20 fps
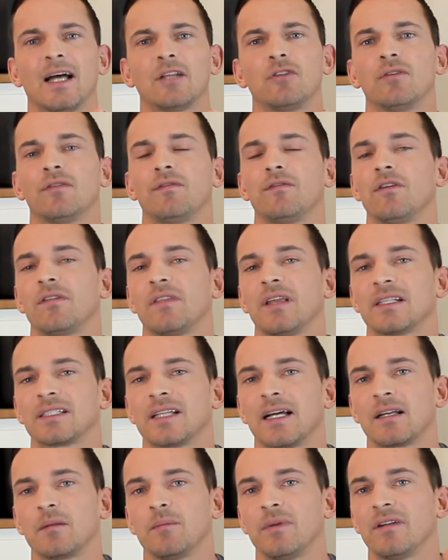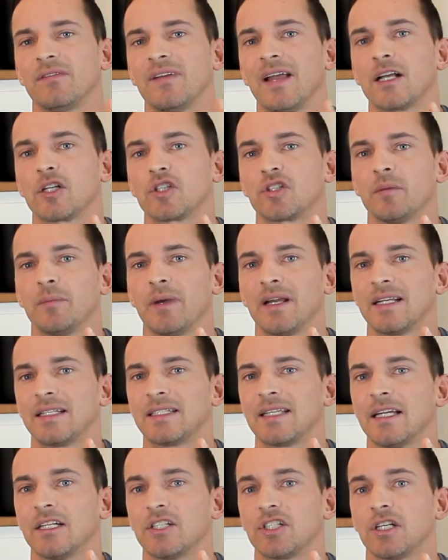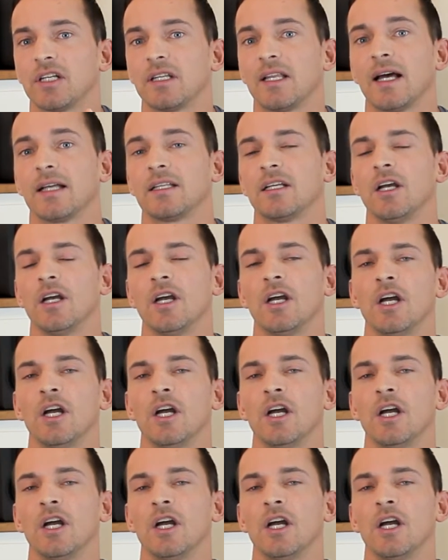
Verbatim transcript: I do a few things like a bit of extra meditation and that,